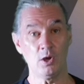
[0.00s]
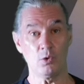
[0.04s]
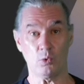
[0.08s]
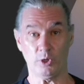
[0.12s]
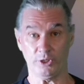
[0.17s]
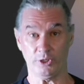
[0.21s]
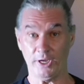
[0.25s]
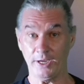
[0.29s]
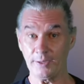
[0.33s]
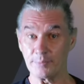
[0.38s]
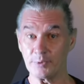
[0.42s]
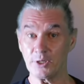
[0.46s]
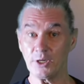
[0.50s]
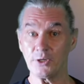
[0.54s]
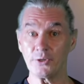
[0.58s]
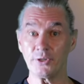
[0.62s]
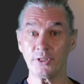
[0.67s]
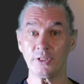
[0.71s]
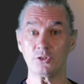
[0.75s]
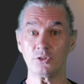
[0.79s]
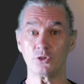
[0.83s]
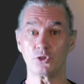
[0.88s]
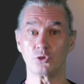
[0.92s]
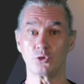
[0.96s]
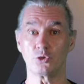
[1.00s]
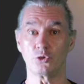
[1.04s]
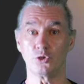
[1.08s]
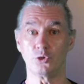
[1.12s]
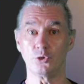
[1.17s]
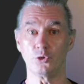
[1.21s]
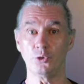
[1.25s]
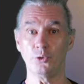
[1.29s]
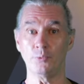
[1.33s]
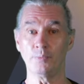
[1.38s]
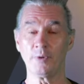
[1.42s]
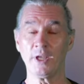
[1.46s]
What I'm going to
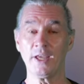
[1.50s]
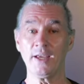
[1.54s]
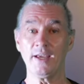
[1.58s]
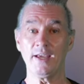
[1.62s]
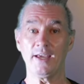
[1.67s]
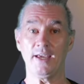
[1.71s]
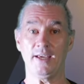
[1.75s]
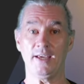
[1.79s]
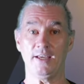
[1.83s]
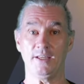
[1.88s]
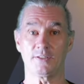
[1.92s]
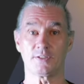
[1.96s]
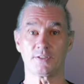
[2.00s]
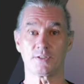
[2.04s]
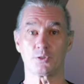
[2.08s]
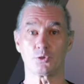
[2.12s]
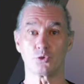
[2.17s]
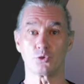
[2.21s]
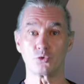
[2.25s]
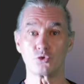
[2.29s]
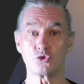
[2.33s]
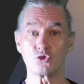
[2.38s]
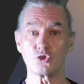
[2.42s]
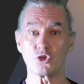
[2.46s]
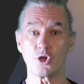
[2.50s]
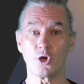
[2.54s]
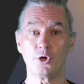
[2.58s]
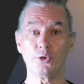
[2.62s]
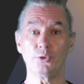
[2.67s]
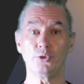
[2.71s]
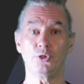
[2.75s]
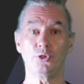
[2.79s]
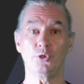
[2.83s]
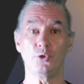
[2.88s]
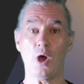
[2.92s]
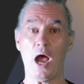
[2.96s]
do is to show
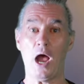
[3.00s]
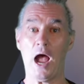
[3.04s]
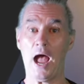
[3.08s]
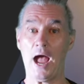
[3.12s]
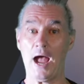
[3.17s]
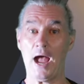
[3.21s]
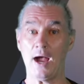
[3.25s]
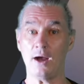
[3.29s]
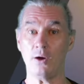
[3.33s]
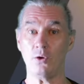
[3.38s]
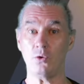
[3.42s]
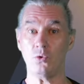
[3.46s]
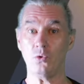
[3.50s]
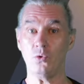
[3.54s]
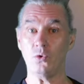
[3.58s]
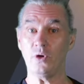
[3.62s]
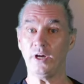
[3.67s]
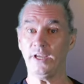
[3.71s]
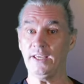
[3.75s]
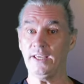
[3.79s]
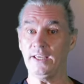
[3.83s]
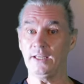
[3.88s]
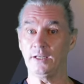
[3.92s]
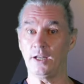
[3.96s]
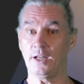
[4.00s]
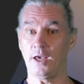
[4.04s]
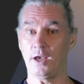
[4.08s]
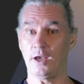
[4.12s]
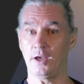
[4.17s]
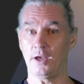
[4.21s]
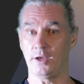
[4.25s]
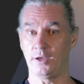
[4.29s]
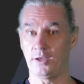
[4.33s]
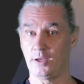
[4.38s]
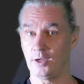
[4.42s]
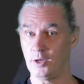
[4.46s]
you how in
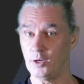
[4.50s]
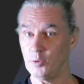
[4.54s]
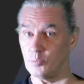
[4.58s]
a